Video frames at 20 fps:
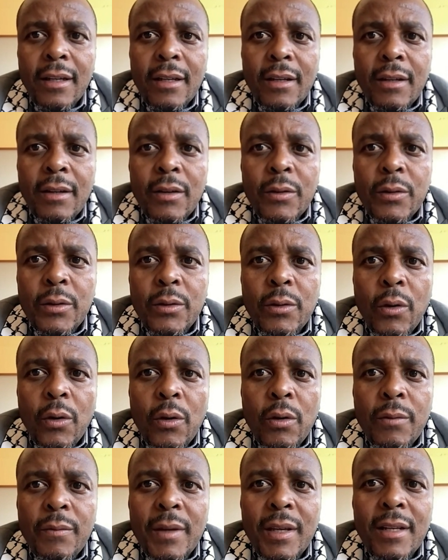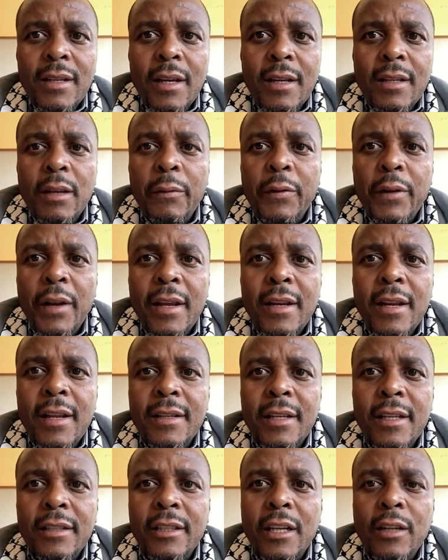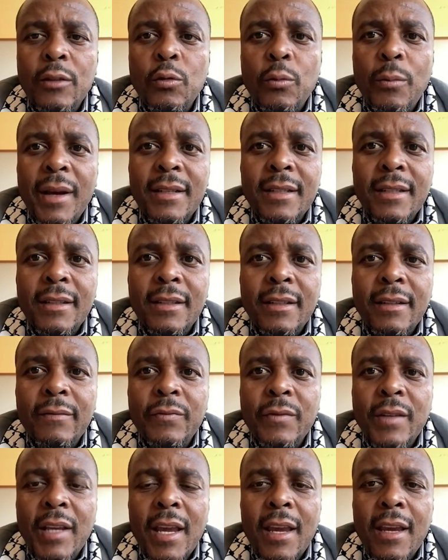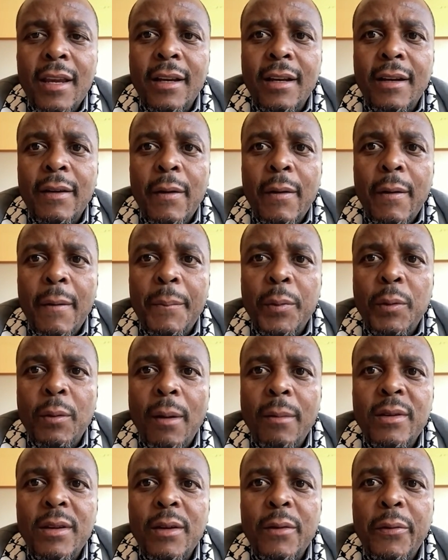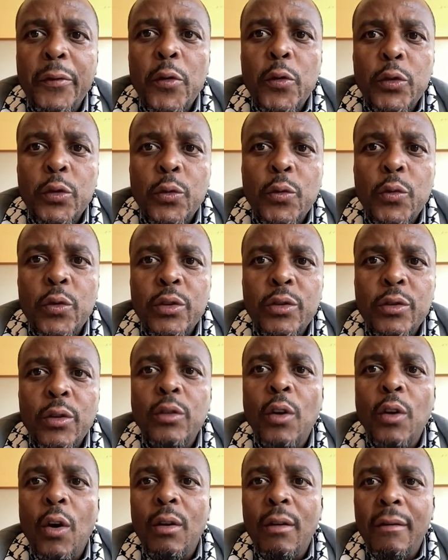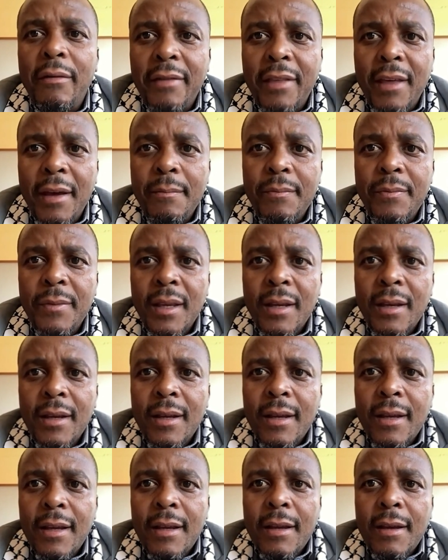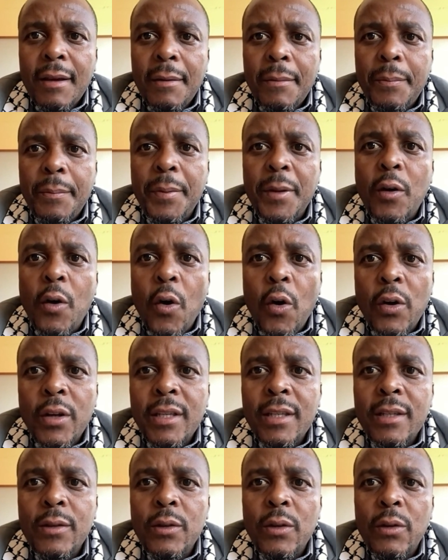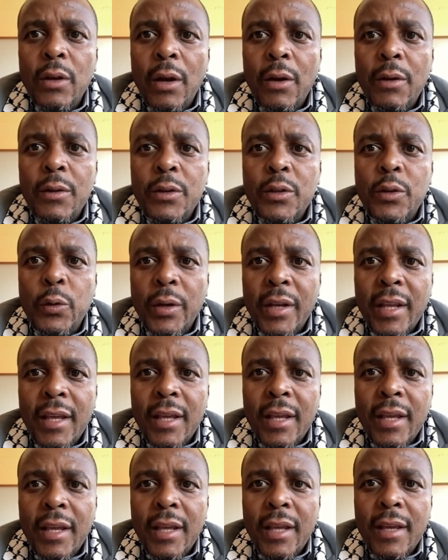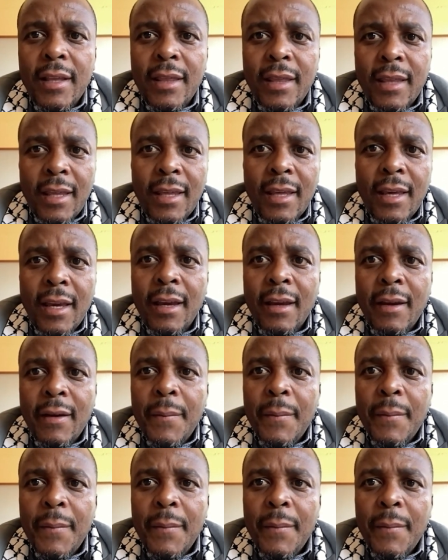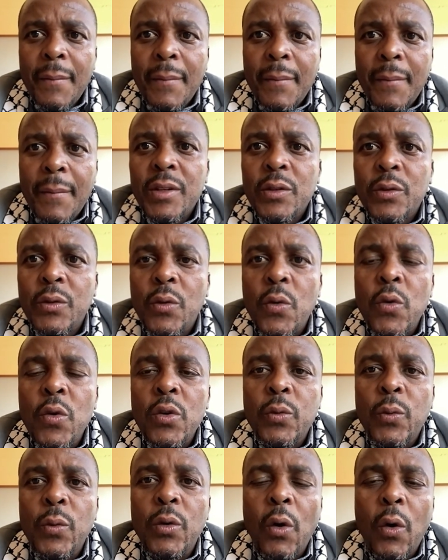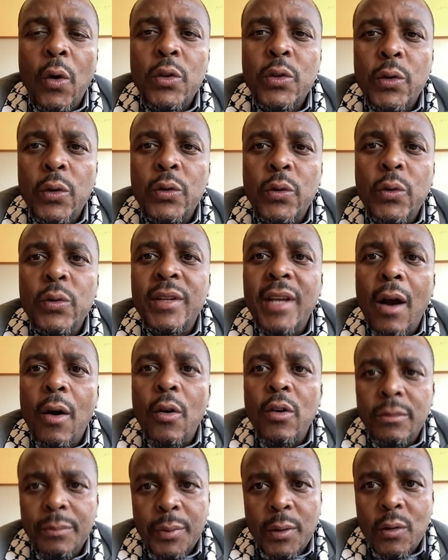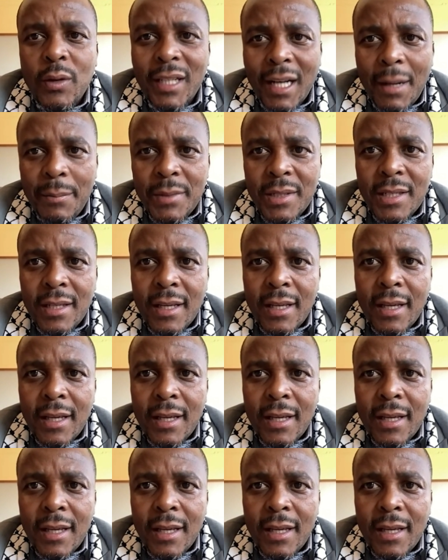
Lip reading: You know, in a district, we might take probably a few schools, not all of them, because during the year, schools will also do their own programs,